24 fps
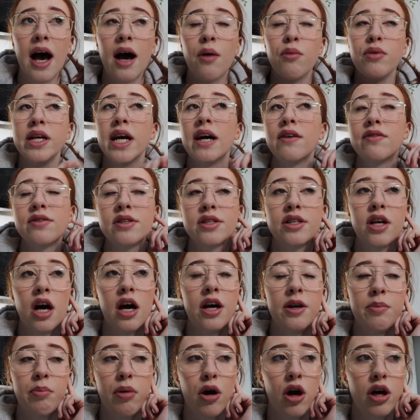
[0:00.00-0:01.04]
And we have
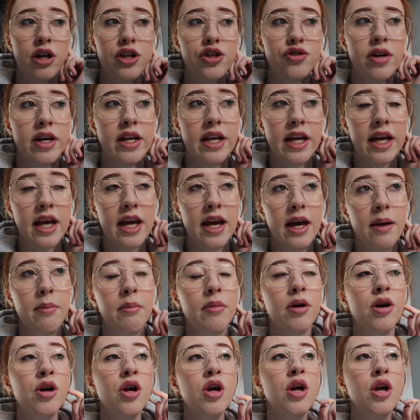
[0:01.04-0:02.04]
started potty training him.